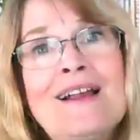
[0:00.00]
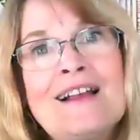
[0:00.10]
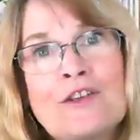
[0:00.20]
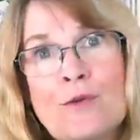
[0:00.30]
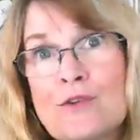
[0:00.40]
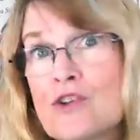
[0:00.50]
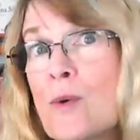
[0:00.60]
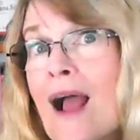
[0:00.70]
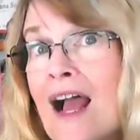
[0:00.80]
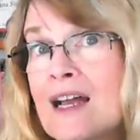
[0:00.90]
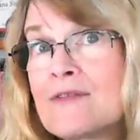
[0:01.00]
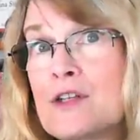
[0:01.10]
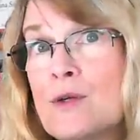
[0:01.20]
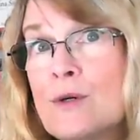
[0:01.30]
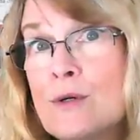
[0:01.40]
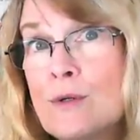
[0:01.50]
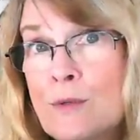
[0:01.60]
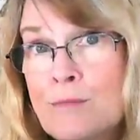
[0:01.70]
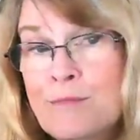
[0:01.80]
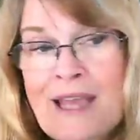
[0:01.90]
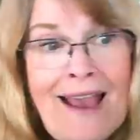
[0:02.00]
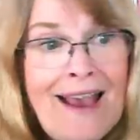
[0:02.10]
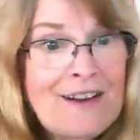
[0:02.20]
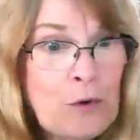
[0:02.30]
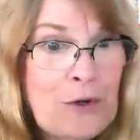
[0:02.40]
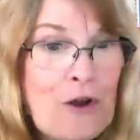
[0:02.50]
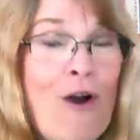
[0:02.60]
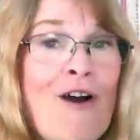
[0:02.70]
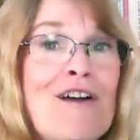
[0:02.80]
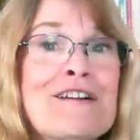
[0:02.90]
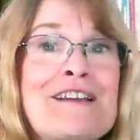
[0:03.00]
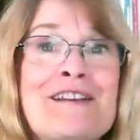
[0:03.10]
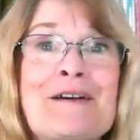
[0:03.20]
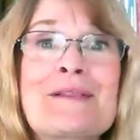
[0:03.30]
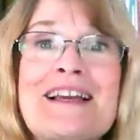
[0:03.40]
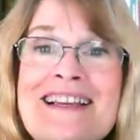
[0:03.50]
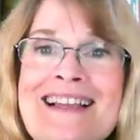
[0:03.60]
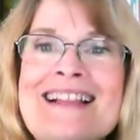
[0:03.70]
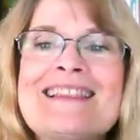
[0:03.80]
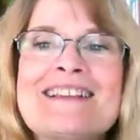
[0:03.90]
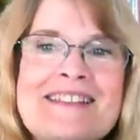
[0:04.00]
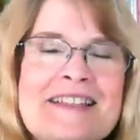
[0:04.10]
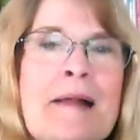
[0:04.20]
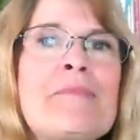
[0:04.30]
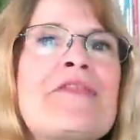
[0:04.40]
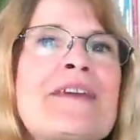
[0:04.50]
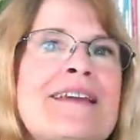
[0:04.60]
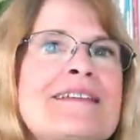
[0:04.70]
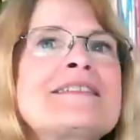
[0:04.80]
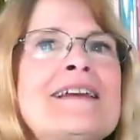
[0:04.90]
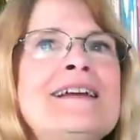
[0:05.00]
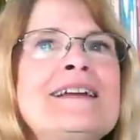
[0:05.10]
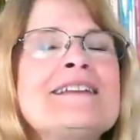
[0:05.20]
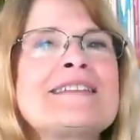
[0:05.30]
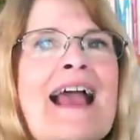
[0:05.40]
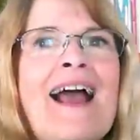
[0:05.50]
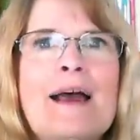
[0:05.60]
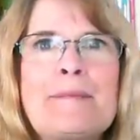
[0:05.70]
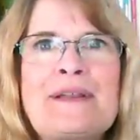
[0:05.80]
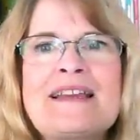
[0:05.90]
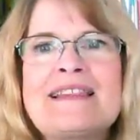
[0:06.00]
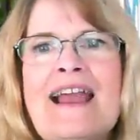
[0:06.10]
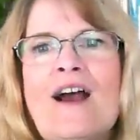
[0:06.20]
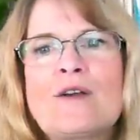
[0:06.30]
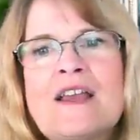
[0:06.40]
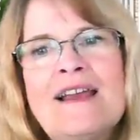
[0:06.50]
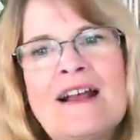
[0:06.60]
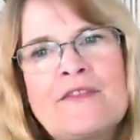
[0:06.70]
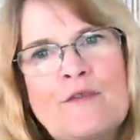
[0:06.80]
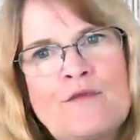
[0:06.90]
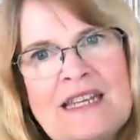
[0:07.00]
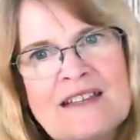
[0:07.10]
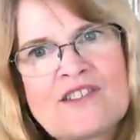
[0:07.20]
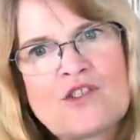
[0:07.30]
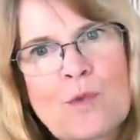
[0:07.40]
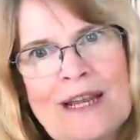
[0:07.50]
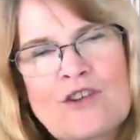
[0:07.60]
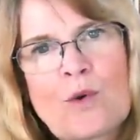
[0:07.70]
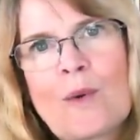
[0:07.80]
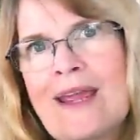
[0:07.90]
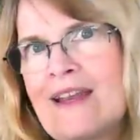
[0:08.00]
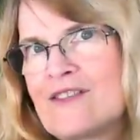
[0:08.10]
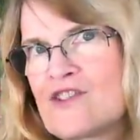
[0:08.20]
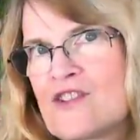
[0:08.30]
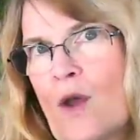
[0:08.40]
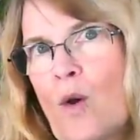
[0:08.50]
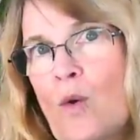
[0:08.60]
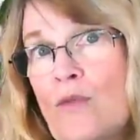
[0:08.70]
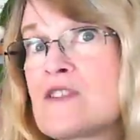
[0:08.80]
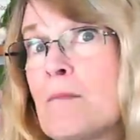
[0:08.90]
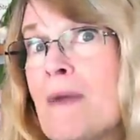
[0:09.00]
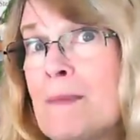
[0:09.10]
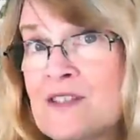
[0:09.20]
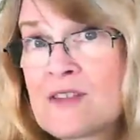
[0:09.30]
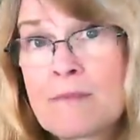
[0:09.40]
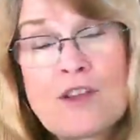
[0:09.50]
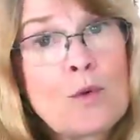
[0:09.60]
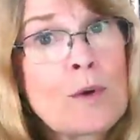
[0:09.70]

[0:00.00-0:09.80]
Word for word: you do have a new cat or dog. You know, like like something is is happening in the house. The Venus is retrograde and and so this might be something you were